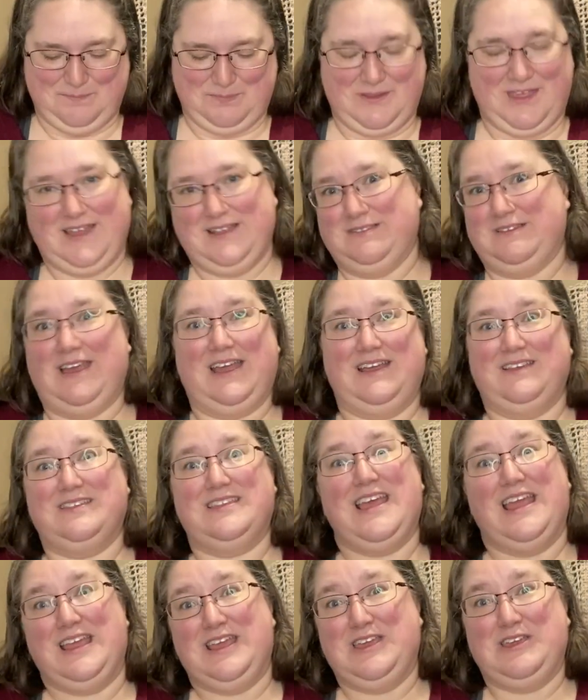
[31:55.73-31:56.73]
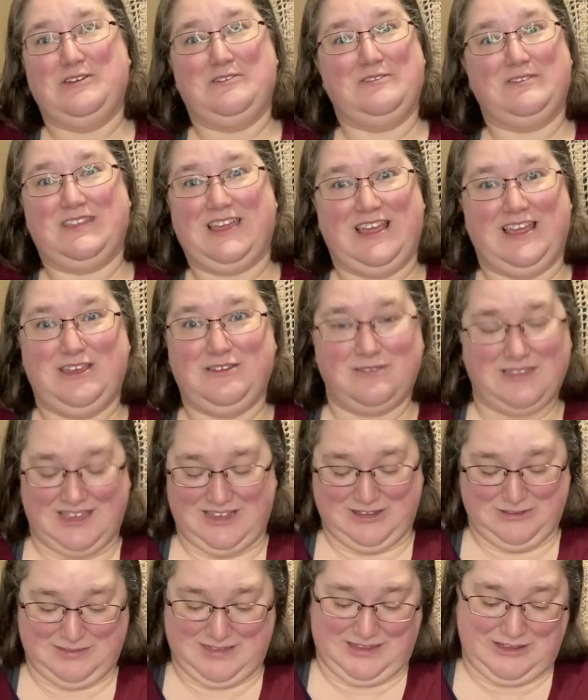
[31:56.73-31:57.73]
And thank you. Thank you,
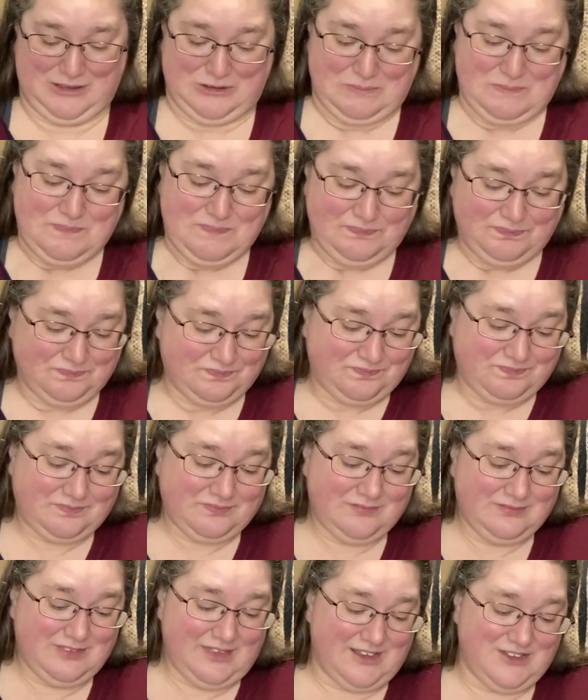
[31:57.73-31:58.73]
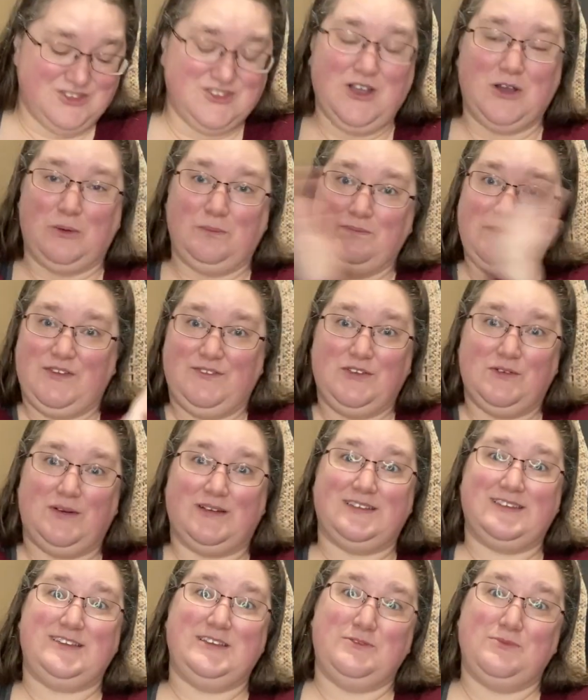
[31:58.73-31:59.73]
thank you, thank you. So, if you want
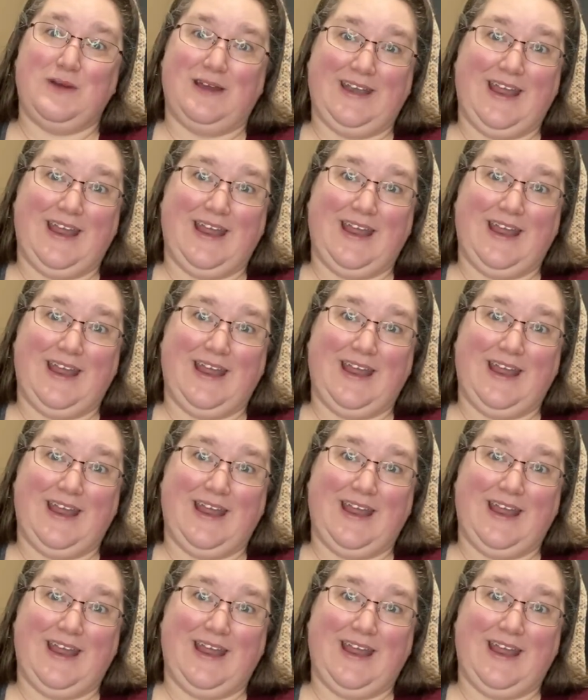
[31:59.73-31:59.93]
to see what